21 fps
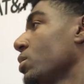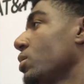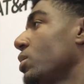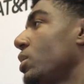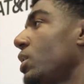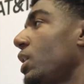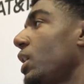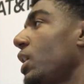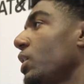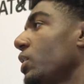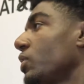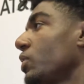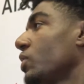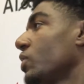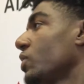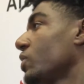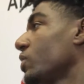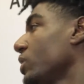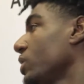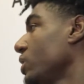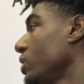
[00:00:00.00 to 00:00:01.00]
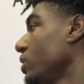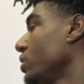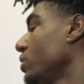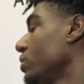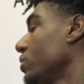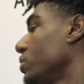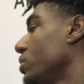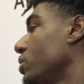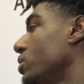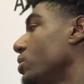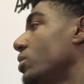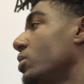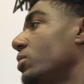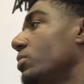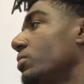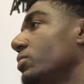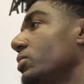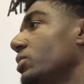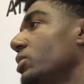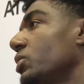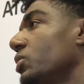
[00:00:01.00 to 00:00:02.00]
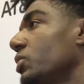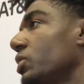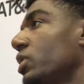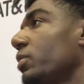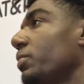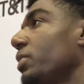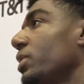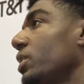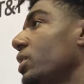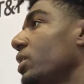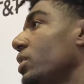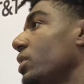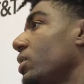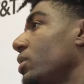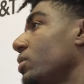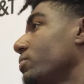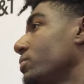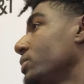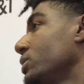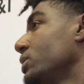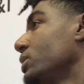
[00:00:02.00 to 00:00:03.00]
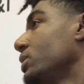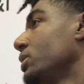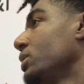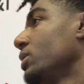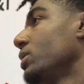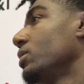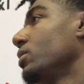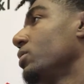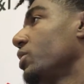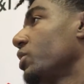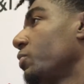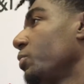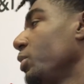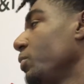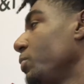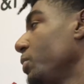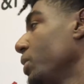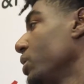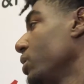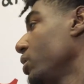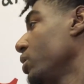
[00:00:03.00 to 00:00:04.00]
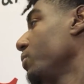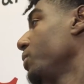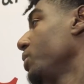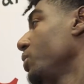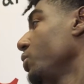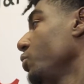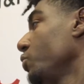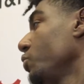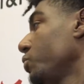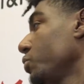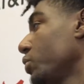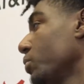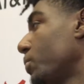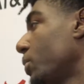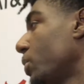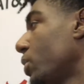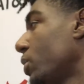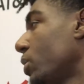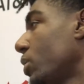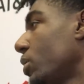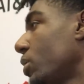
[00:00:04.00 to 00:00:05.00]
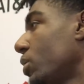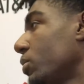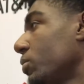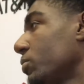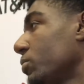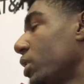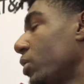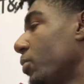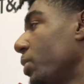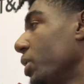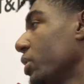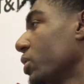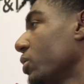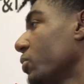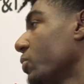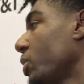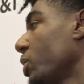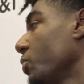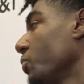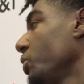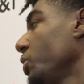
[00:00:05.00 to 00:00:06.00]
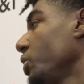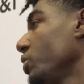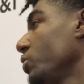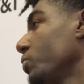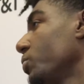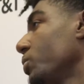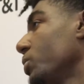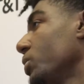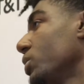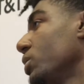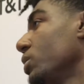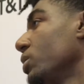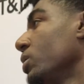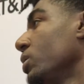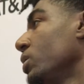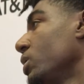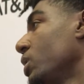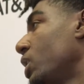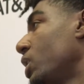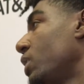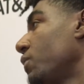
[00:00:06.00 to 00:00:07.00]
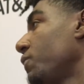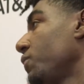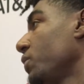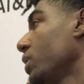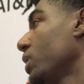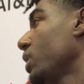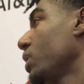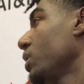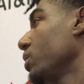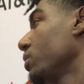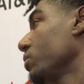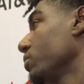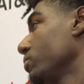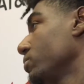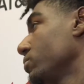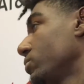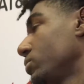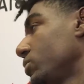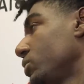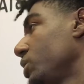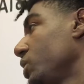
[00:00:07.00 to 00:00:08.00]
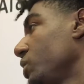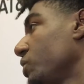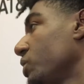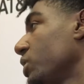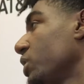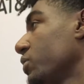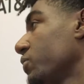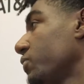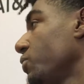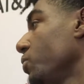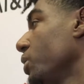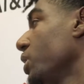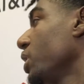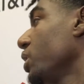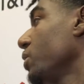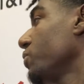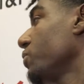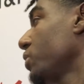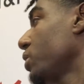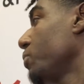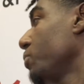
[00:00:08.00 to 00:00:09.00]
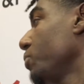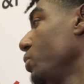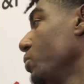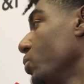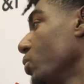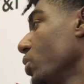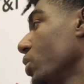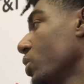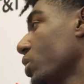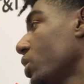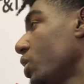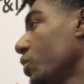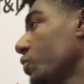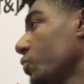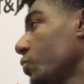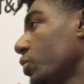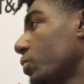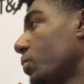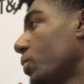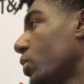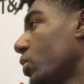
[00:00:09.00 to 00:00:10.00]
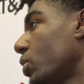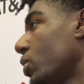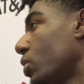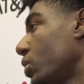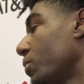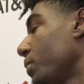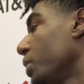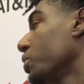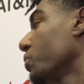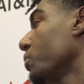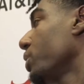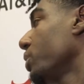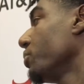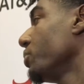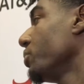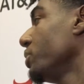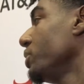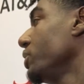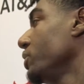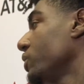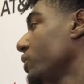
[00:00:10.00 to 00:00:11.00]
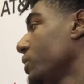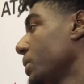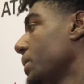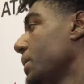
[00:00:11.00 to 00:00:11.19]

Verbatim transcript: I had to just say uh, just a little bit of just me being a little bit loose with the ball, not making the right reads, but I feel like these next few games I'm gonna be more comfortable with the ball and making the right reads.